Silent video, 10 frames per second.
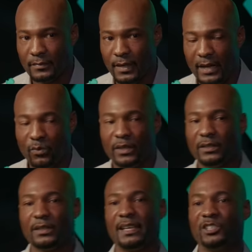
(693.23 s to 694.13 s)
And one of the
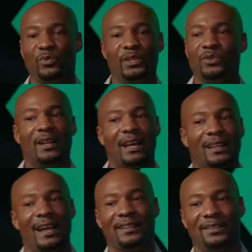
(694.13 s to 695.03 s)
things we do not
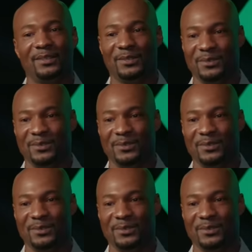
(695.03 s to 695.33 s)
like to do